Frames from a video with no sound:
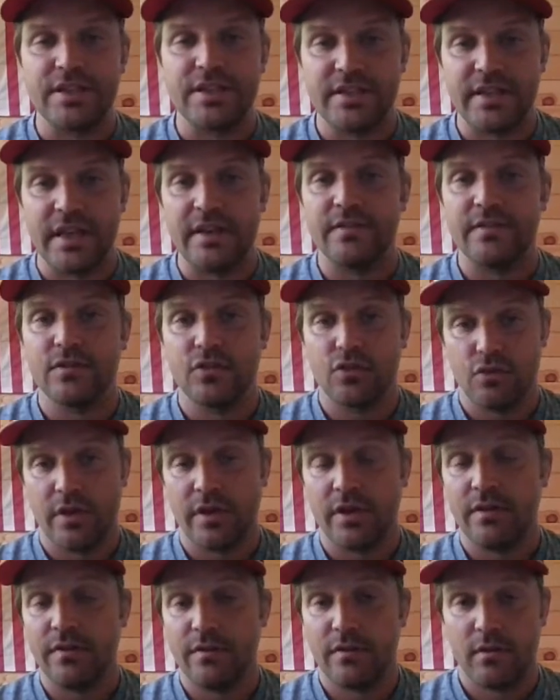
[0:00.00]
safe
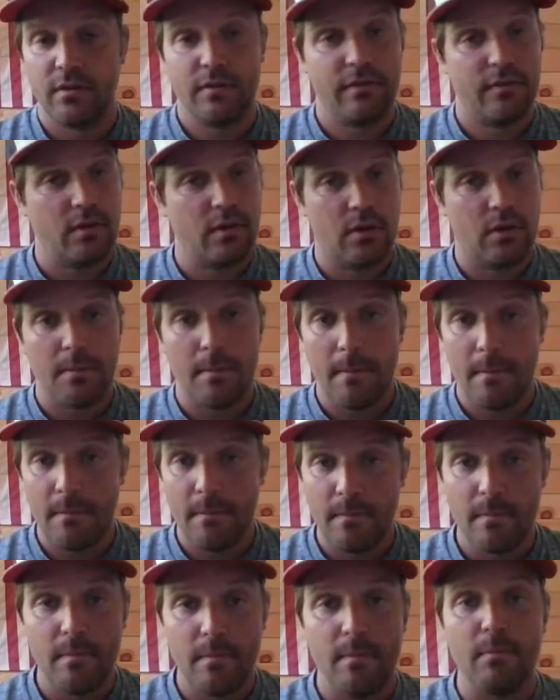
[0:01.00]
drink for
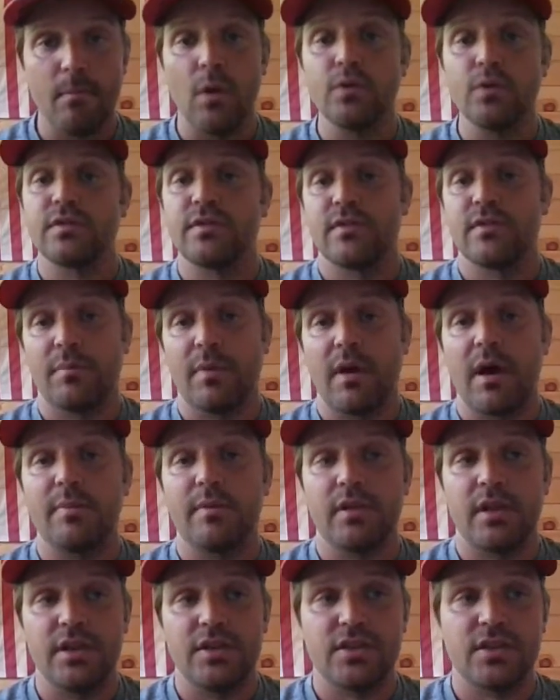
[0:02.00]
most of the
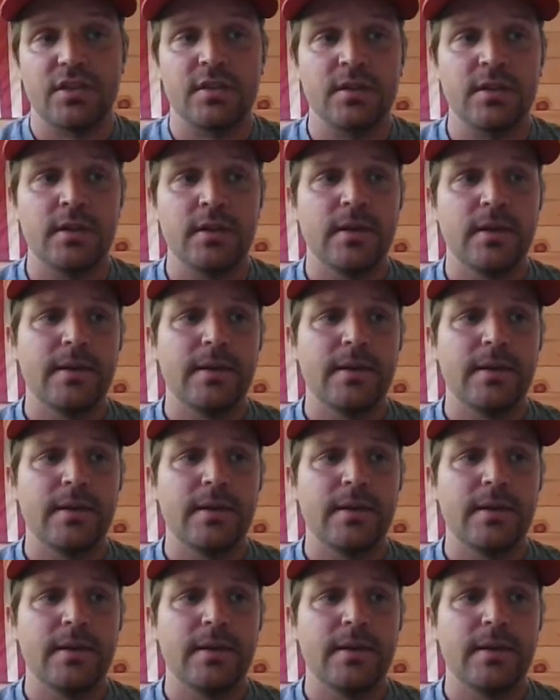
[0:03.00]
population.